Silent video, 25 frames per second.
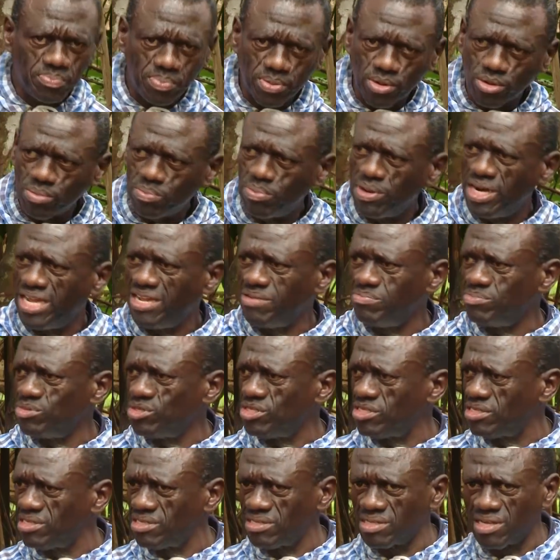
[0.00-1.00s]

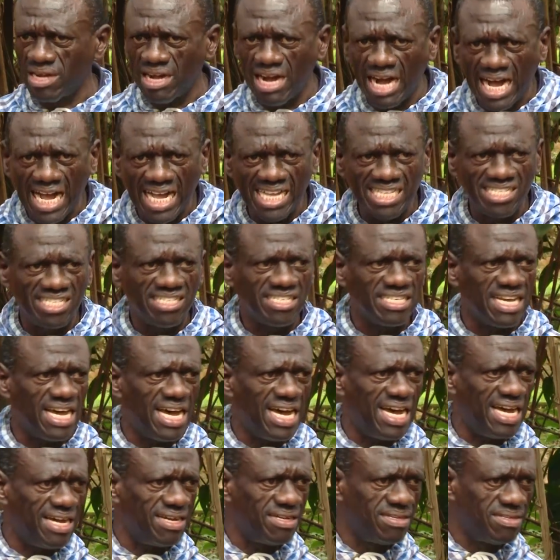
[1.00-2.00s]
problems,
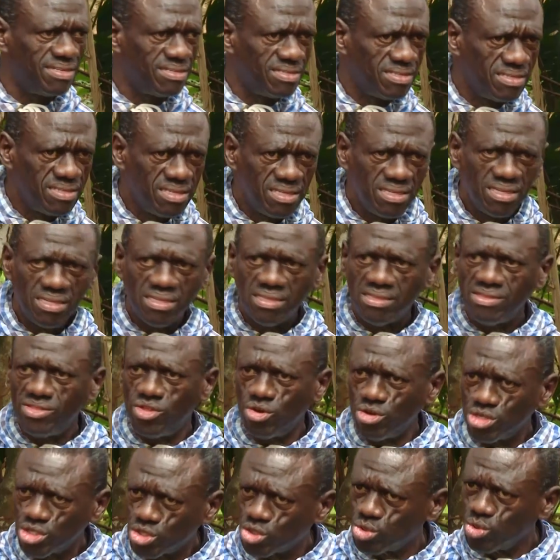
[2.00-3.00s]
cancer,
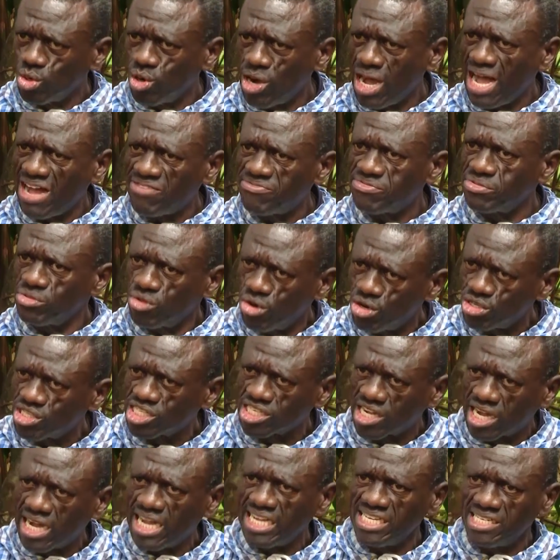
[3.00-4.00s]
those who have those
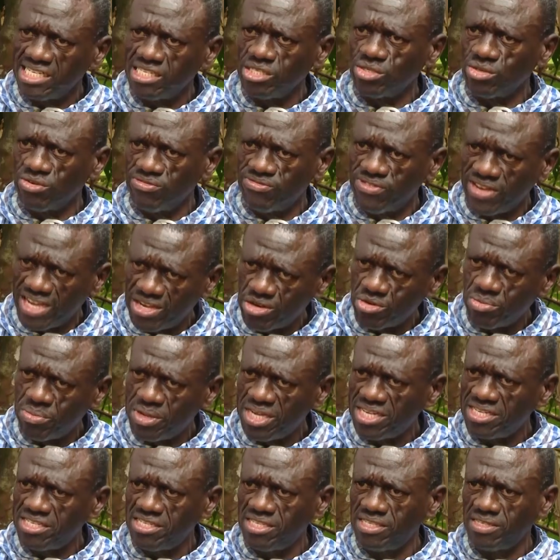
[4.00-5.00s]
kinds of
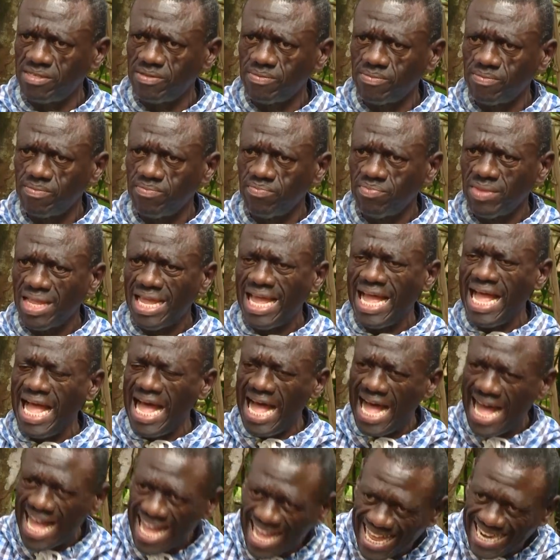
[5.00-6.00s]
ailments,
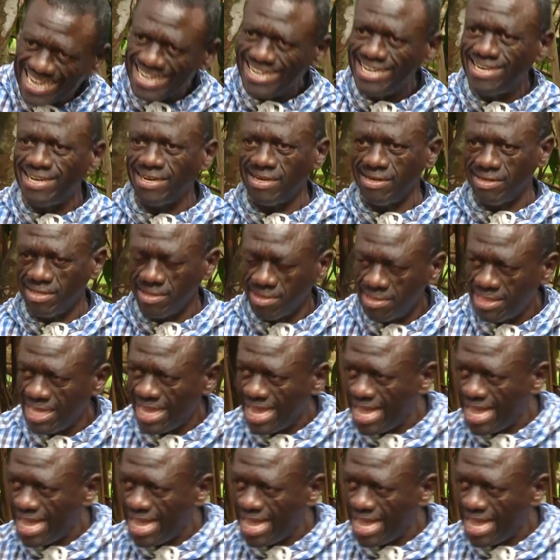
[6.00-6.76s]
and the